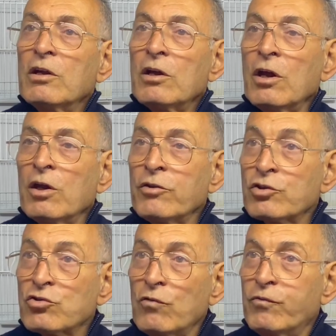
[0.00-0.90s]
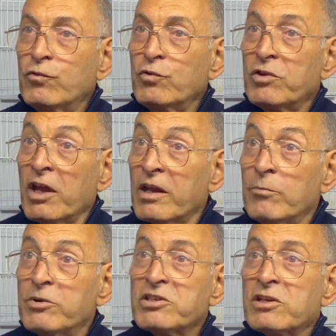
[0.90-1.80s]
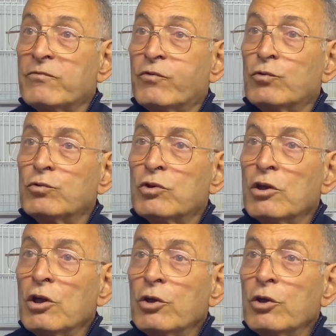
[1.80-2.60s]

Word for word: uh, the soft food, the egg and biscuit food.